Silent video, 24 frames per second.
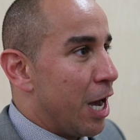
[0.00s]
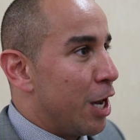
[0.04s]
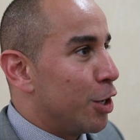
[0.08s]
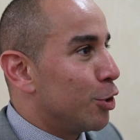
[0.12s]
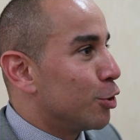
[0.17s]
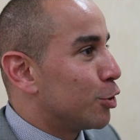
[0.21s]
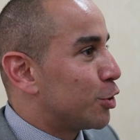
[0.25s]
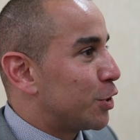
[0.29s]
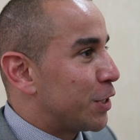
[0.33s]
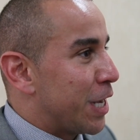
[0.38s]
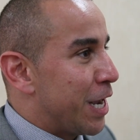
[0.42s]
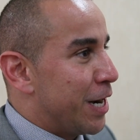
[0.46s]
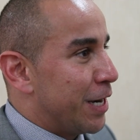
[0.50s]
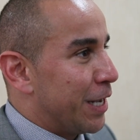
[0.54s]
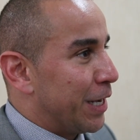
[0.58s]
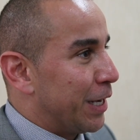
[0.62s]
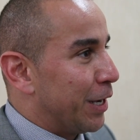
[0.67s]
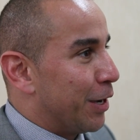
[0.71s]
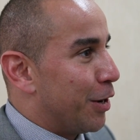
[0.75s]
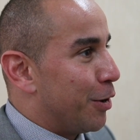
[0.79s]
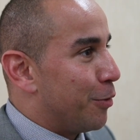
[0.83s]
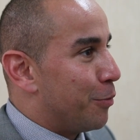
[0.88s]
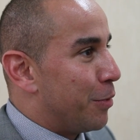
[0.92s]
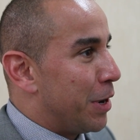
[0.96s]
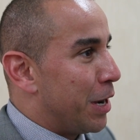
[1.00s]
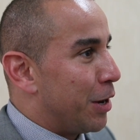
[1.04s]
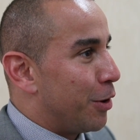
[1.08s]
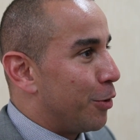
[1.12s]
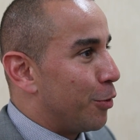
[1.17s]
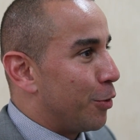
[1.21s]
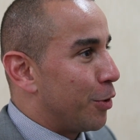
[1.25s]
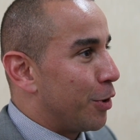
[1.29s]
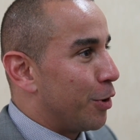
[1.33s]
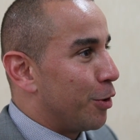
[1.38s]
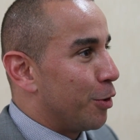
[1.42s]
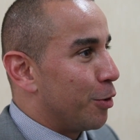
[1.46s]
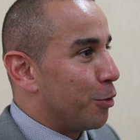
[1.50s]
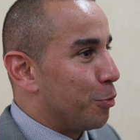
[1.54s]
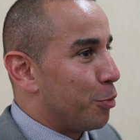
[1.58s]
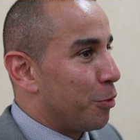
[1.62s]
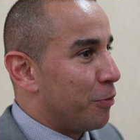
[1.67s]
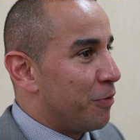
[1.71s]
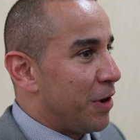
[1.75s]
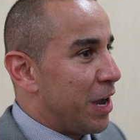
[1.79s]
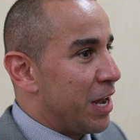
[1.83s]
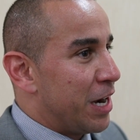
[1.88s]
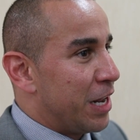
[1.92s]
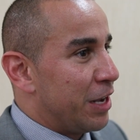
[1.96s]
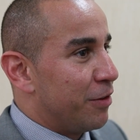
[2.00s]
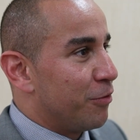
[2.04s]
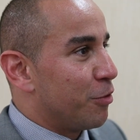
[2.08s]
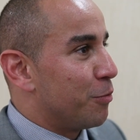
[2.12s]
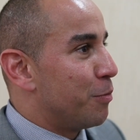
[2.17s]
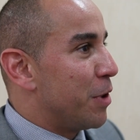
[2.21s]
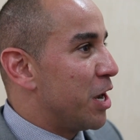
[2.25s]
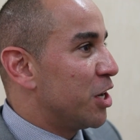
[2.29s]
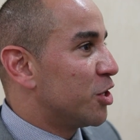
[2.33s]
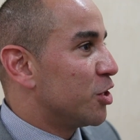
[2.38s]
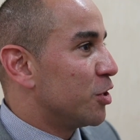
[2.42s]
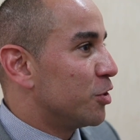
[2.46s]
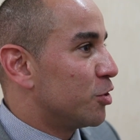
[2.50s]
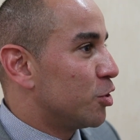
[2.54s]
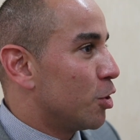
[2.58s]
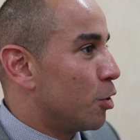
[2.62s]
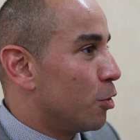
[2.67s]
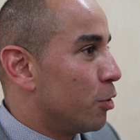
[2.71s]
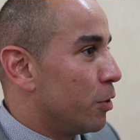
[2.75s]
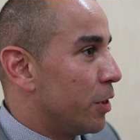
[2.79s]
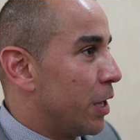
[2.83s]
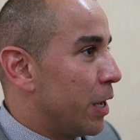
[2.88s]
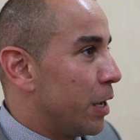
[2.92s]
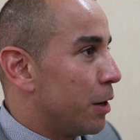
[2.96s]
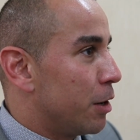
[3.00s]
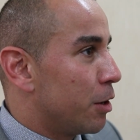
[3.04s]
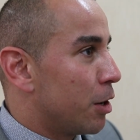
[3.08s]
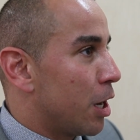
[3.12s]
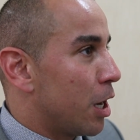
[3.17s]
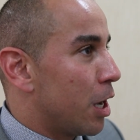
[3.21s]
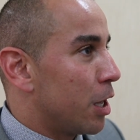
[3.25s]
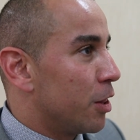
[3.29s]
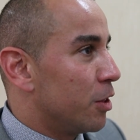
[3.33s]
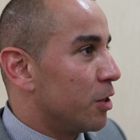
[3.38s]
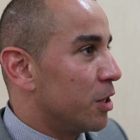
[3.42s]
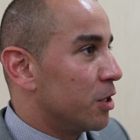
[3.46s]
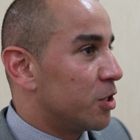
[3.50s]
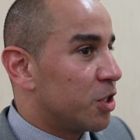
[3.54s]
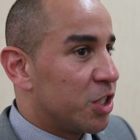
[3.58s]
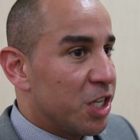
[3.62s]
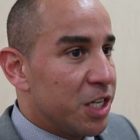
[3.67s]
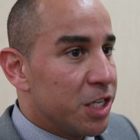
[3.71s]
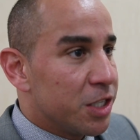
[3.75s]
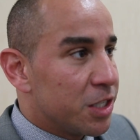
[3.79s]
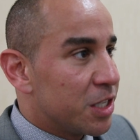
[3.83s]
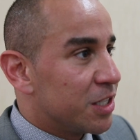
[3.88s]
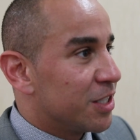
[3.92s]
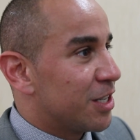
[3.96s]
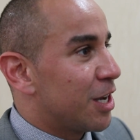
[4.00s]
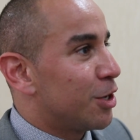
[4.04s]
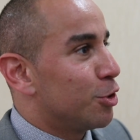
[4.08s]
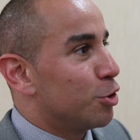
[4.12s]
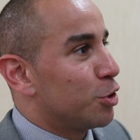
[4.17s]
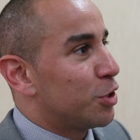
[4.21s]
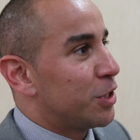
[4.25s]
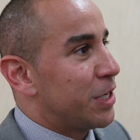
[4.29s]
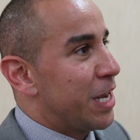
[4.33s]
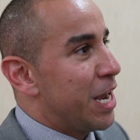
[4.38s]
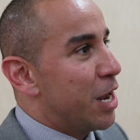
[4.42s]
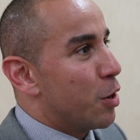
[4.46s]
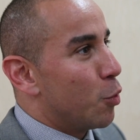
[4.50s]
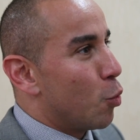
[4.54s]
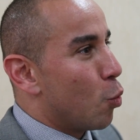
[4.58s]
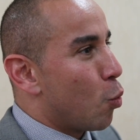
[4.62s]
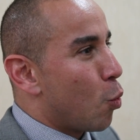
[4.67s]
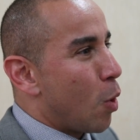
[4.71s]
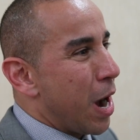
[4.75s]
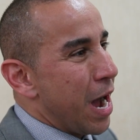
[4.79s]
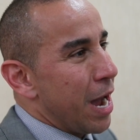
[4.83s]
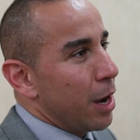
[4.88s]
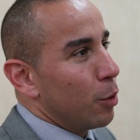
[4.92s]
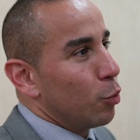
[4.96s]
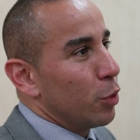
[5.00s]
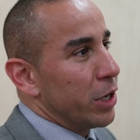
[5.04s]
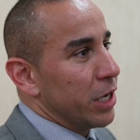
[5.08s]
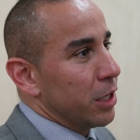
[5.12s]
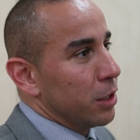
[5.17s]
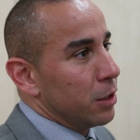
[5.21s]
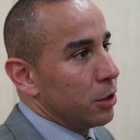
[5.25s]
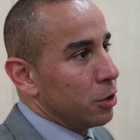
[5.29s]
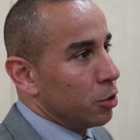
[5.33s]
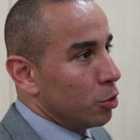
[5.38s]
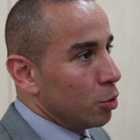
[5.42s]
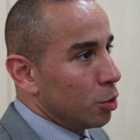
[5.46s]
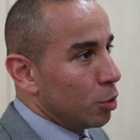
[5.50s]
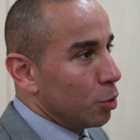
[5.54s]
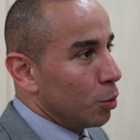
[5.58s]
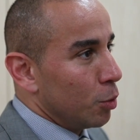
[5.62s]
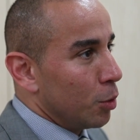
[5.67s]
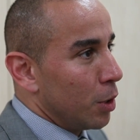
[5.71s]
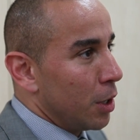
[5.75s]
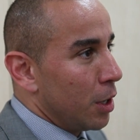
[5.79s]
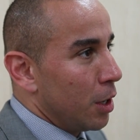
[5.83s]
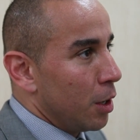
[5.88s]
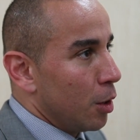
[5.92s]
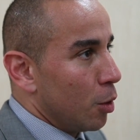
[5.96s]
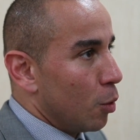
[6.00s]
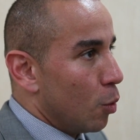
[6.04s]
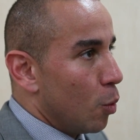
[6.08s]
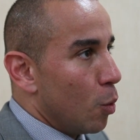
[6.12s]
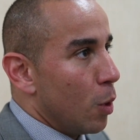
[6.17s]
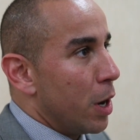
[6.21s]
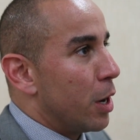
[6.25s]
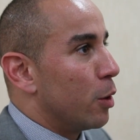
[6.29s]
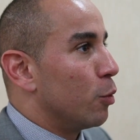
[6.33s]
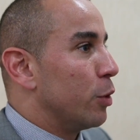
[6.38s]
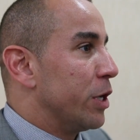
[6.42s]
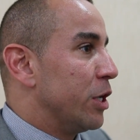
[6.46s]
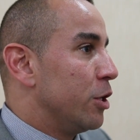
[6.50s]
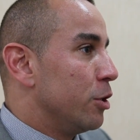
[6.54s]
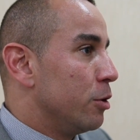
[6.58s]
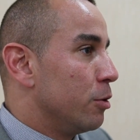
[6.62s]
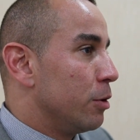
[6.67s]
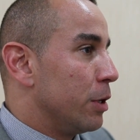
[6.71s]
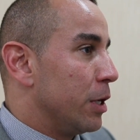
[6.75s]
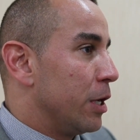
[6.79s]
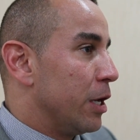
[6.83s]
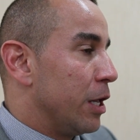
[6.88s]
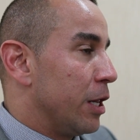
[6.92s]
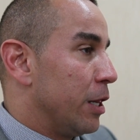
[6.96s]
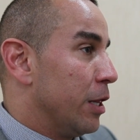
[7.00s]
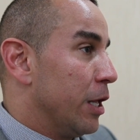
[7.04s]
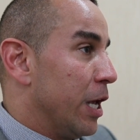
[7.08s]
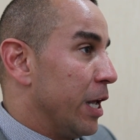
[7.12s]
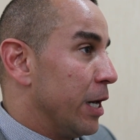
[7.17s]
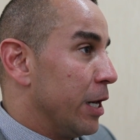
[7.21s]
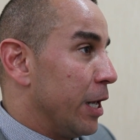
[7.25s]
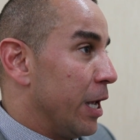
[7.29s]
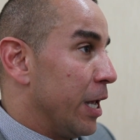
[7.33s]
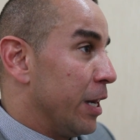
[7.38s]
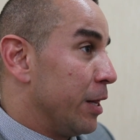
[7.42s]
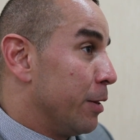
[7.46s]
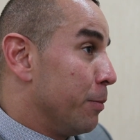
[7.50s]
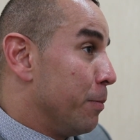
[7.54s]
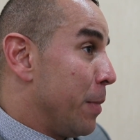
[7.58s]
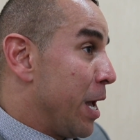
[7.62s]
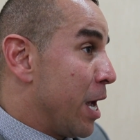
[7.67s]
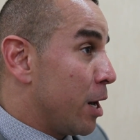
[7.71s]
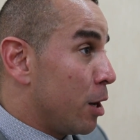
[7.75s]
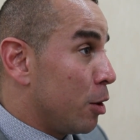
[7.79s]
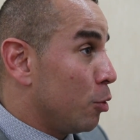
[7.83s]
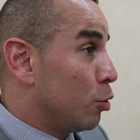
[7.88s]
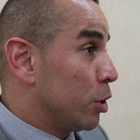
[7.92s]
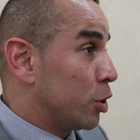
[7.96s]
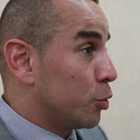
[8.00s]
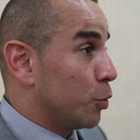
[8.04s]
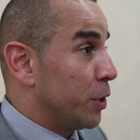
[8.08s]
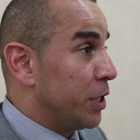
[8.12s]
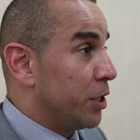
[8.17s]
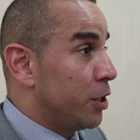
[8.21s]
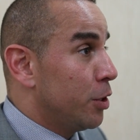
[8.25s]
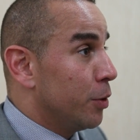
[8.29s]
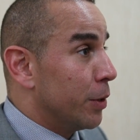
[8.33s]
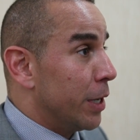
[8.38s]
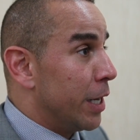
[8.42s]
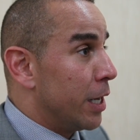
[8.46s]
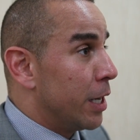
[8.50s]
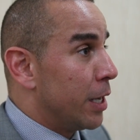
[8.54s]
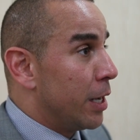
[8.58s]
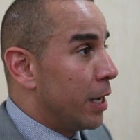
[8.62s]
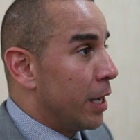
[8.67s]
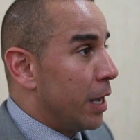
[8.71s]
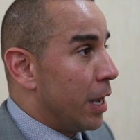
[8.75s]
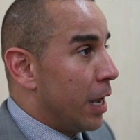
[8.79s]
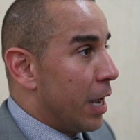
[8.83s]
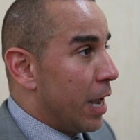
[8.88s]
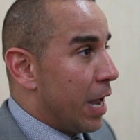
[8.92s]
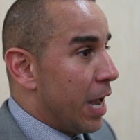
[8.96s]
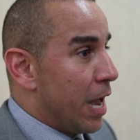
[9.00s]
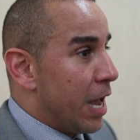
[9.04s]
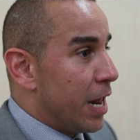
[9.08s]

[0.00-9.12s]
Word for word: understanding about or providing information so that citizens understand why we do what we do and, in manner in which we do it.